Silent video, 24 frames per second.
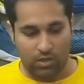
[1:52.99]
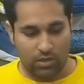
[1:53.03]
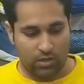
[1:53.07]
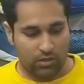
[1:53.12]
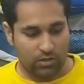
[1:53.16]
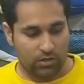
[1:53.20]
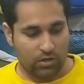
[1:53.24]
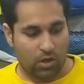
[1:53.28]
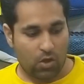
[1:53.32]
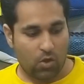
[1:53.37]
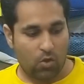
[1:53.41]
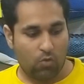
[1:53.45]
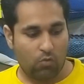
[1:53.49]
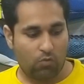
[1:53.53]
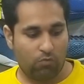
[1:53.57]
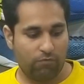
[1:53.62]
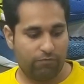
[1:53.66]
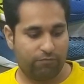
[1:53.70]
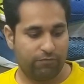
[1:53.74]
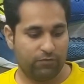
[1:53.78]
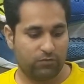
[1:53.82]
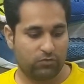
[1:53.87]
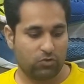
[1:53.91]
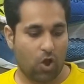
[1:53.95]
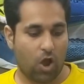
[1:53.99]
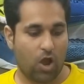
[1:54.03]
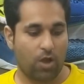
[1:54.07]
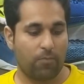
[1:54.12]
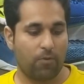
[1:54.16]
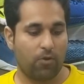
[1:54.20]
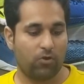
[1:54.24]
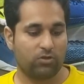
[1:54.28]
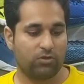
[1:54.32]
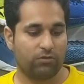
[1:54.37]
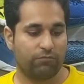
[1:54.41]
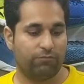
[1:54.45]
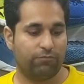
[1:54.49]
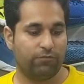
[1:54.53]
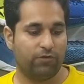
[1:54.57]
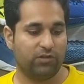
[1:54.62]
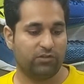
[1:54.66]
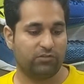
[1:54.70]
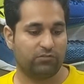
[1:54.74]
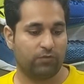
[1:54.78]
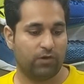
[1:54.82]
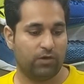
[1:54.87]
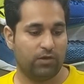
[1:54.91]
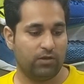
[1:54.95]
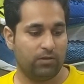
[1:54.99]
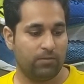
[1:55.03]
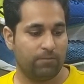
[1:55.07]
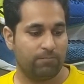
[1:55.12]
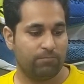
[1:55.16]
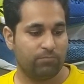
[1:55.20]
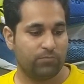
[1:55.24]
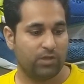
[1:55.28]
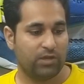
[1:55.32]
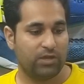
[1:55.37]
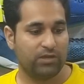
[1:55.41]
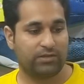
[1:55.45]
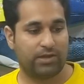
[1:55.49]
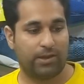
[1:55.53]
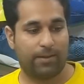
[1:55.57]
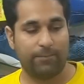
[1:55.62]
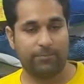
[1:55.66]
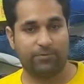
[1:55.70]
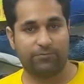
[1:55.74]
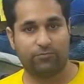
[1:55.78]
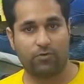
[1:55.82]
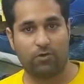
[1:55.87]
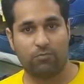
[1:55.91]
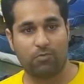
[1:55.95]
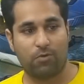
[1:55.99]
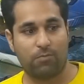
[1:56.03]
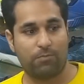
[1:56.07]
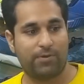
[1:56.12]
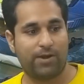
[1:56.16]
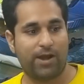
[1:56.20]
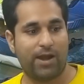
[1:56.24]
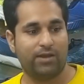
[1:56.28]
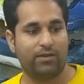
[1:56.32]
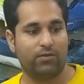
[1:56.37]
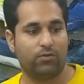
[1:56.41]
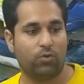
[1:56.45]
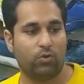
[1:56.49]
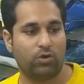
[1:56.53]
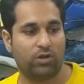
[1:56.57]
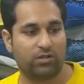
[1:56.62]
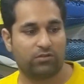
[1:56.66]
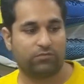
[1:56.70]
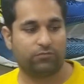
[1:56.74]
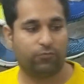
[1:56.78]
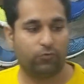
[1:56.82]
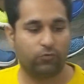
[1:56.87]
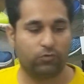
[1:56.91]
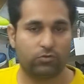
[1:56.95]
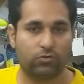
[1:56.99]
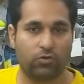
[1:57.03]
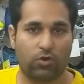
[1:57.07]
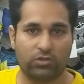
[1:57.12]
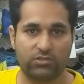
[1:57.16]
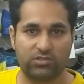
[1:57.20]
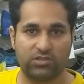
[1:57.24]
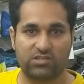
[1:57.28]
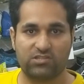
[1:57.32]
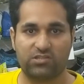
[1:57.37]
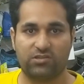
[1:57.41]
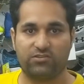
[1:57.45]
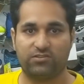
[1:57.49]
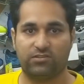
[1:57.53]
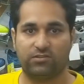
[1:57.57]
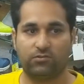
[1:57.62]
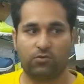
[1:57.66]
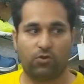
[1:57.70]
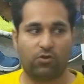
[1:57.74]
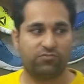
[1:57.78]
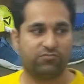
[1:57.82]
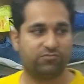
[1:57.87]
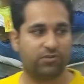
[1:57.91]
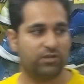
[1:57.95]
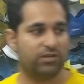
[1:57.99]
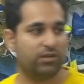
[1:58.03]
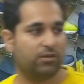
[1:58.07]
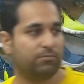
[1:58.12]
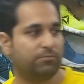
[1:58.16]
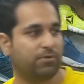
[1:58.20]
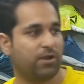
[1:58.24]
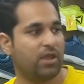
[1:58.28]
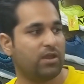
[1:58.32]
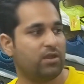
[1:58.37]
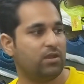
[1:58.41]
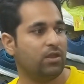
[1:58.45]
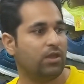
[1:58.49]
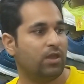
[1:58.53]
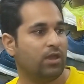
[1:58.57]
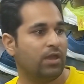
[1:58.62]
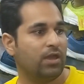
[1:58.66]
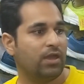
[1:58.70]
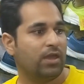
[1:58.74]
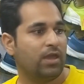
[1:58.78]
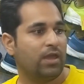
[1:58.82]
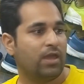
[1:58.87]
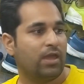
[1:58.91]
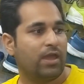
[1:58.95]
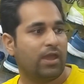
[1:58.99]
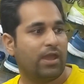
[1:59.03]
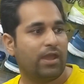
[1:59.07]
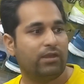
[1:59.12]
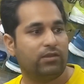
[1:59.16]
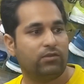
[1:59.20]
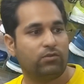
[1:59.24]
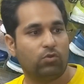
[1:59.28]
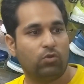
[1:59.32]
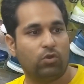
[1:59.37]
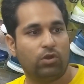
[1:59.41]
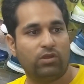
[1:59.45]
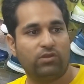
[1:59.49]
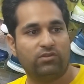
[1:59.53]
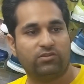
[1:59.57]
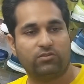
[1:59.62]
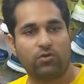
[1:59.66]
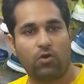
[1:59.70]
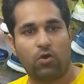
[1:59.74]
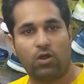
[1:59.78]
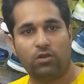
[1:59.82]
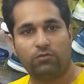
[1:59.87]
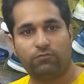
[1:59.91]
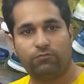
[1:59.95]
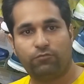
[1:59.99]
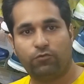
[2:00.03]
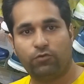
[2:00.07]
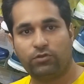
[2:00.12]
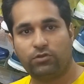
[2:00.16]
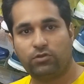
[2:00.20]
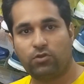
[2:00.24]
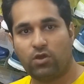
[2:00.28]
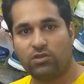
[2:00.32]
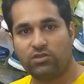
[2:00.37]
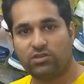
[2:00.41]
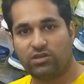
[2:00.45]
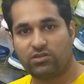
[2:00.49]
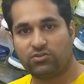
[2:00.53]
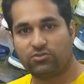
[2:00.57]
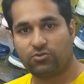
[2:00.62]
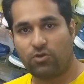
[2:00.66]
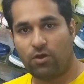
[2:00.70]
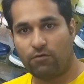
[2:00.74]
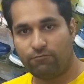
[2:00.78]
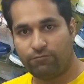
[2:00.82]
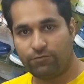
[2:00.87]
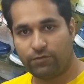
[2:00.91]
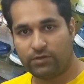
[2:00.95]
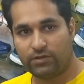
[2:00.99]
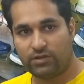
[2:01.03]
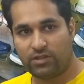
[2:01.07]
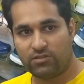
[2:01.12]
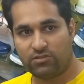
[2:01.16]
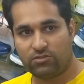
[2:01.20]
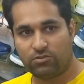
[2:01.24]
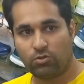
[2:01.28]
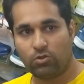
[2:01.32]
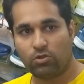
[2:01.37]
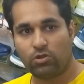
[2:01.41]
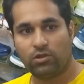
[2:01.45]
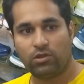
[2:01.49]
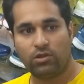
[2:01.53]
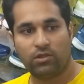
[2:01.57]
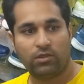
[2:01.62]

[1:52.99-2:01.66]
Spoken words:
Now, if we talk about the first one, it comes from a brand known as Logix. It's an Australian brand. It's called Logix Comfort Insole.